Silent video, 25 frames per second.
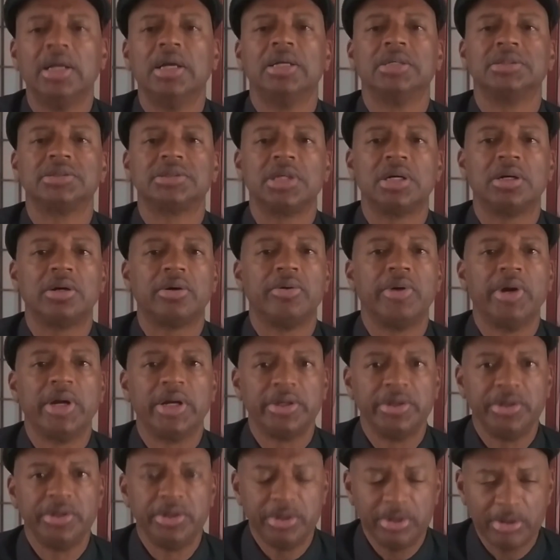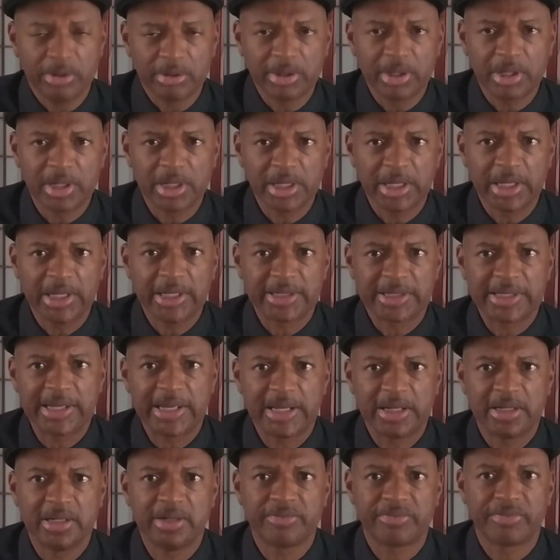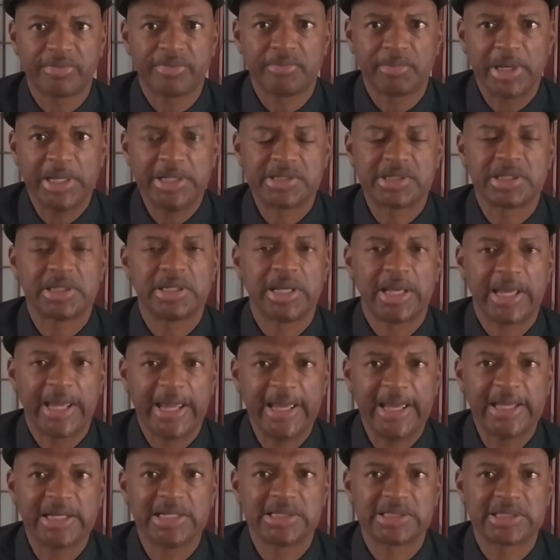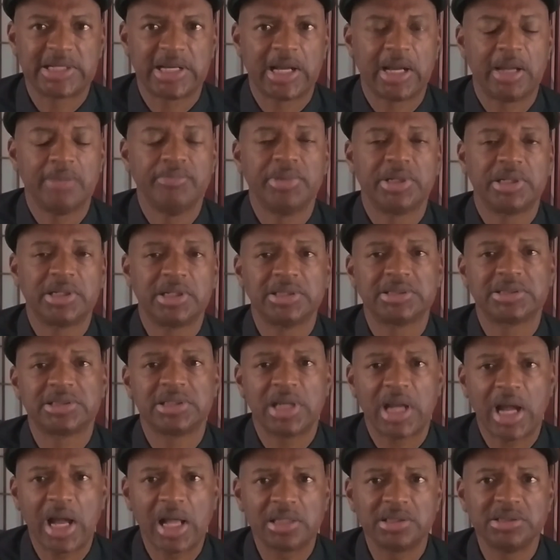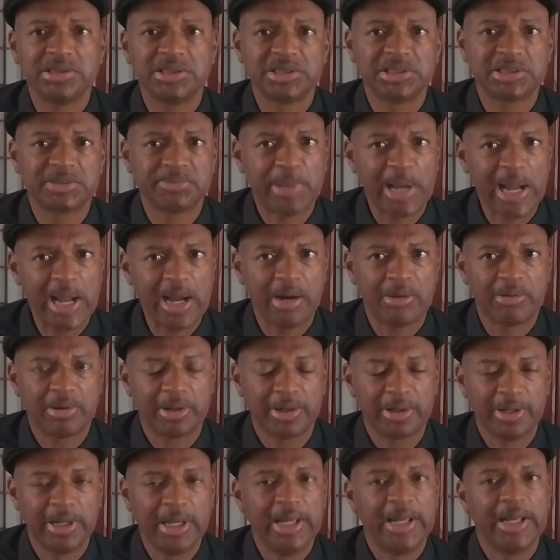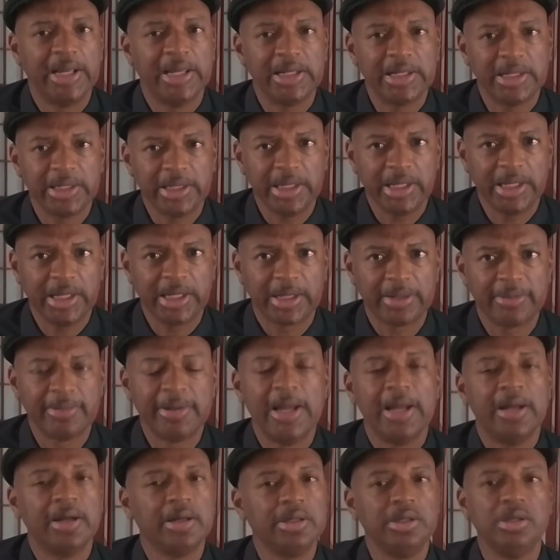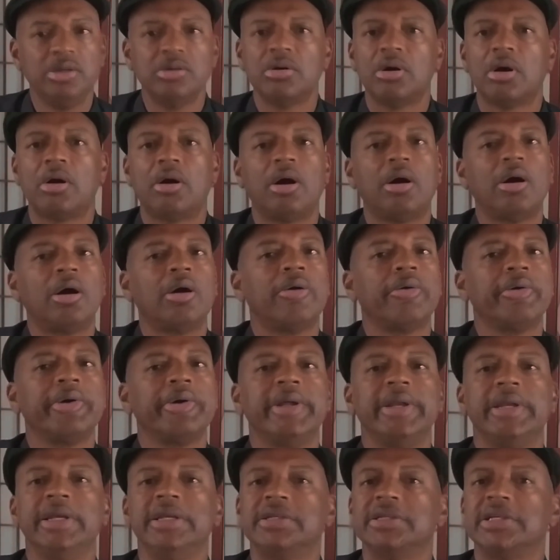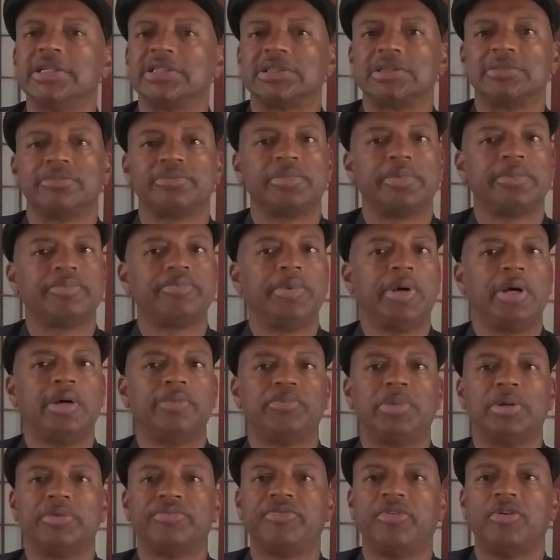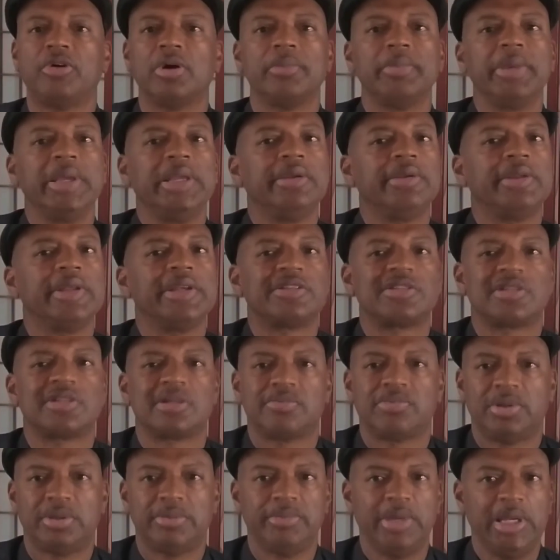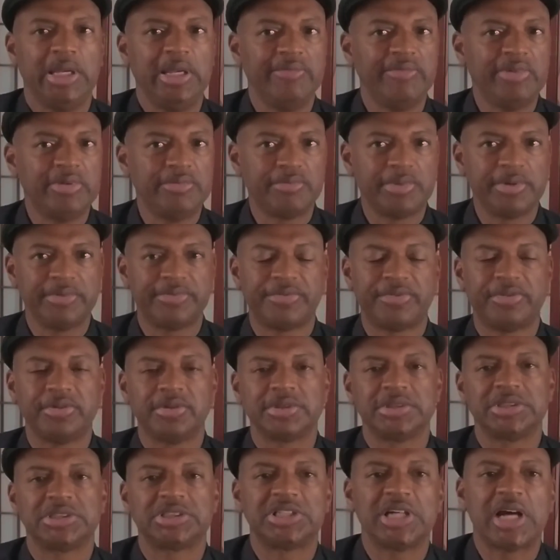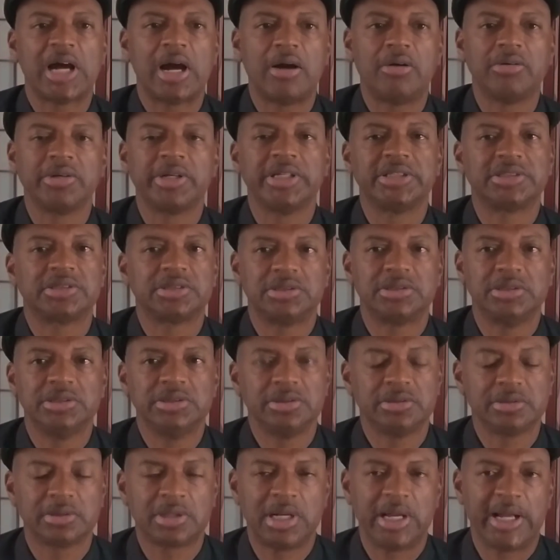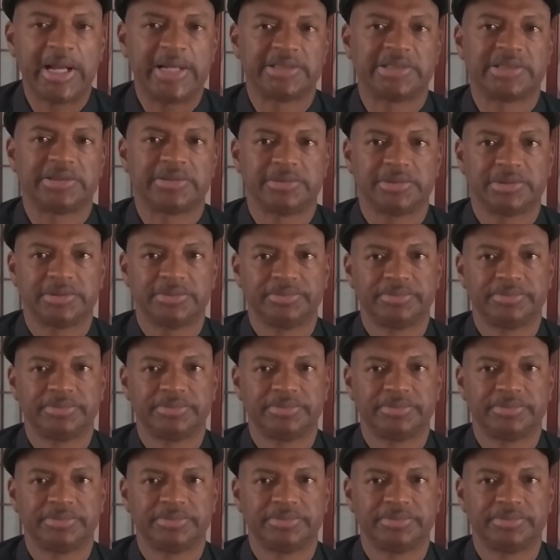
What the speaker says: So you're going to get that information ahead of time because knowledge is power. And again, you are already performing discipline even before the child gets to your classroom.